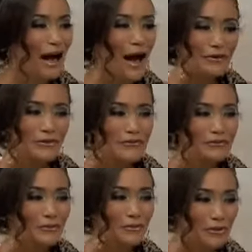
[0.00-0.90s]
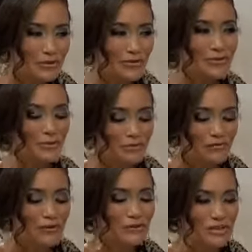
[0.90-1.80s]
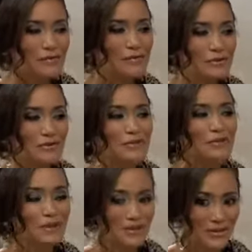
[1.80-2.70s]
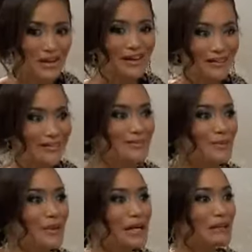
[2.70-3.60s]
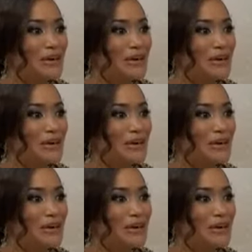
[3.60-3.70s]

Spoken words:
How did you feel when you saw the first images and you went, okay, this is what I